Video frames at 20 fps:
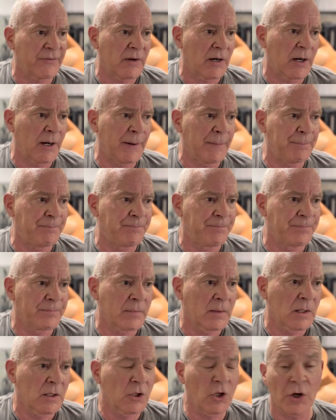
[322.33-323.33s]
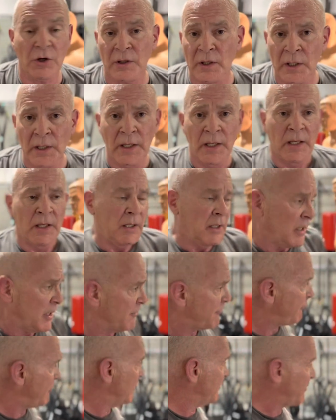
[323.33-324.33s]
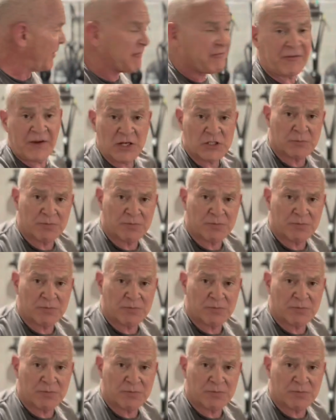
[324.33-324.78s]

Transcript: Um, look, if, if I face